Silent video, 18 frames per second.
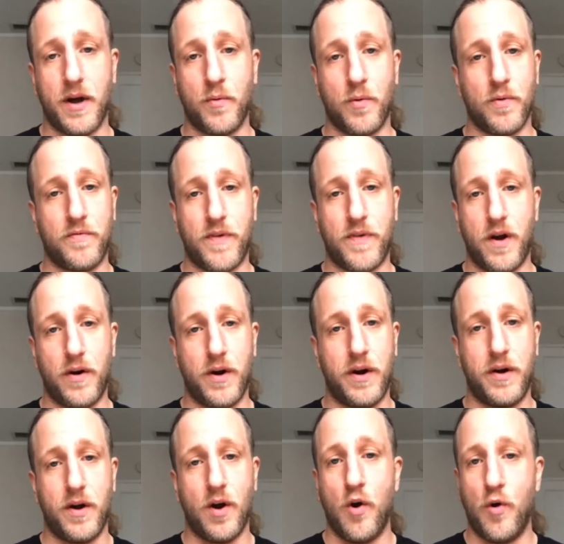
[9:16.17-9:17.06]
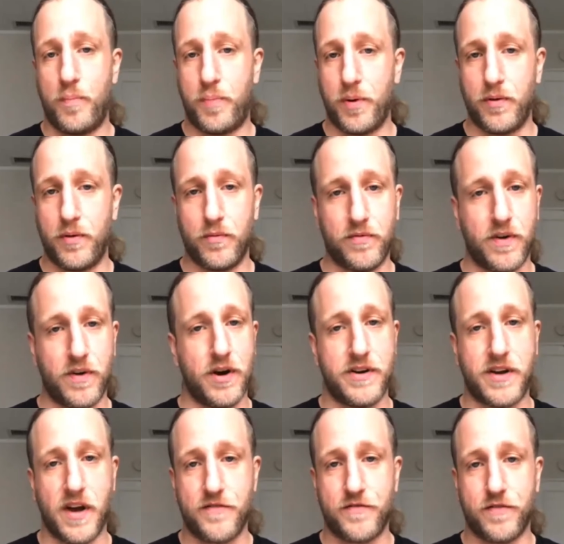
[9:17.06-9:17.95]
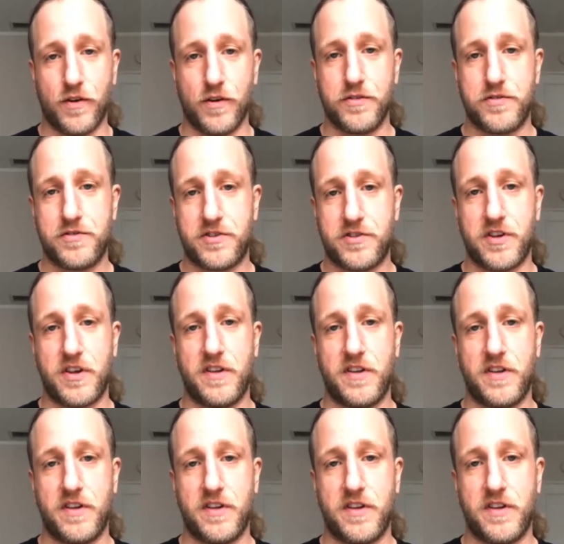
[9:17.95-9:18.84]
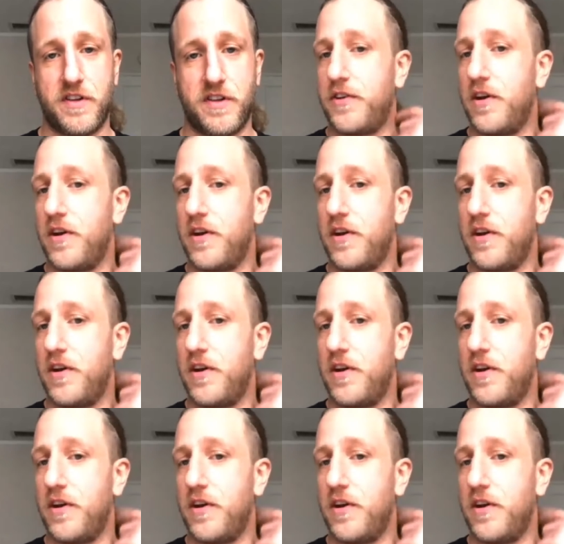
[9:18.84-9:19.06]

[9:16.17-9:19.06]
we're very open, we're very diverse and stuff.